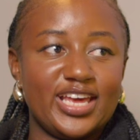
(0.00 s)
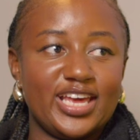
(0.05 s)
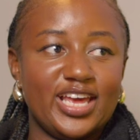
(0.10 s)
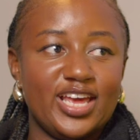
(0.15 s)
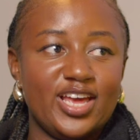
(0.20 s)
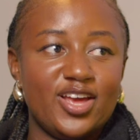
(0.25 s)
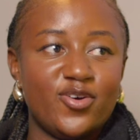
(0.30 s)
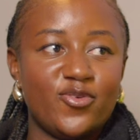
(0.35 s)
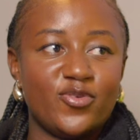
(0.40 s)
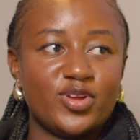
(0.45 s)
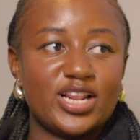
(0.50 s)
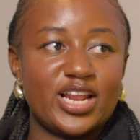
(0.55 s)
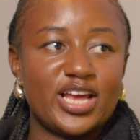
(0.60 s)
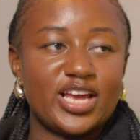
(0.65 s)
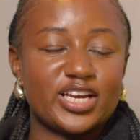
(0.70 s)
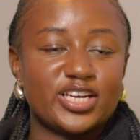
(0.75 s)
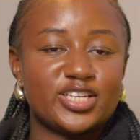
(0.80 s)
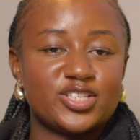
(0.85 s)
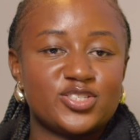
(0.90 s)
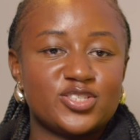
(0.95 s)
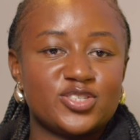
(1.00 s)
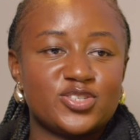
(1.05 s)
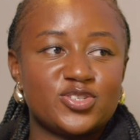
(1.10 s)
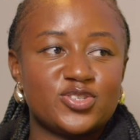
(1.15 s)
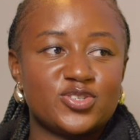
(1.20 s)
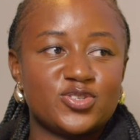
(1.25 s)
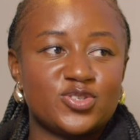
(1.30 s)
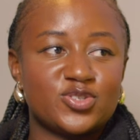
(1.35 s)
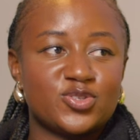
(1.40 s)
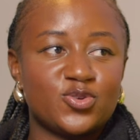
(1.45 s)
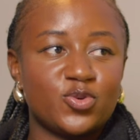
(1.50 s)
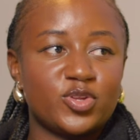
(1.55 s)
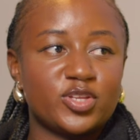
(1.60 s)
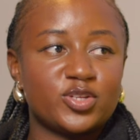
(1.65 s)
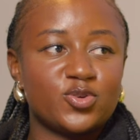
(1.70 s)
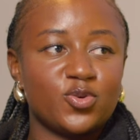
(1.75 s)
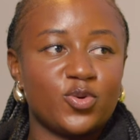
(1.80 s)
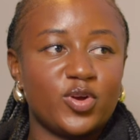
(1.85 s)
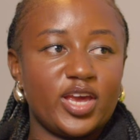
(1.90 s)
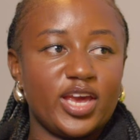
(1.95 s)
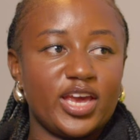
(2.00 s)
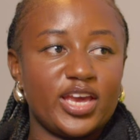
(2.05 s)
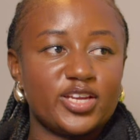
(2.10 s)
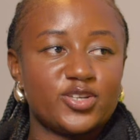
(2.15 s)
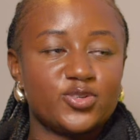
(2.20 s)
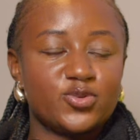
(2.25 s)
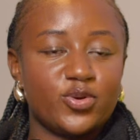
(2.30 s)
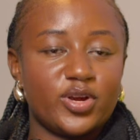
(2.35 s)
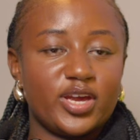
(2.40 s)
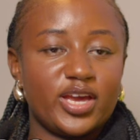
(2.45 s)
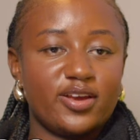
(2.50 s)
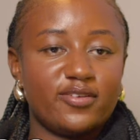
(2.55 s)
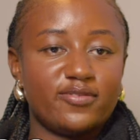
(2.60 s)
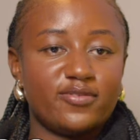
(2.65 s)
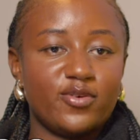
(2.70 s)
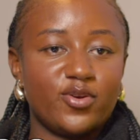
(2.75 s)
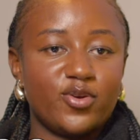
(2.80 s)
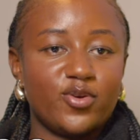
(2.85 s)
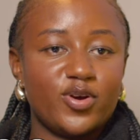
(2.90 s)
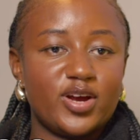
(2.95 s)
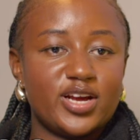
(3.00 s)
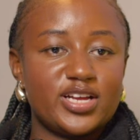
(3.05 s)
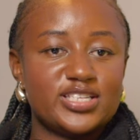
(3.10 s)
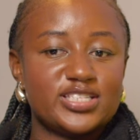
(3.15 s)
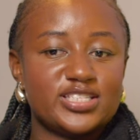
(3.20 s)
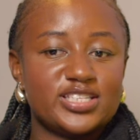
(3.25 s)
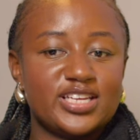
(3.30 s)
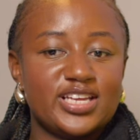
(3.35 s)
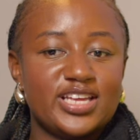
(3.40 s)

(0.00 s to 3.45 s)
following, likes, followers. 2K followers.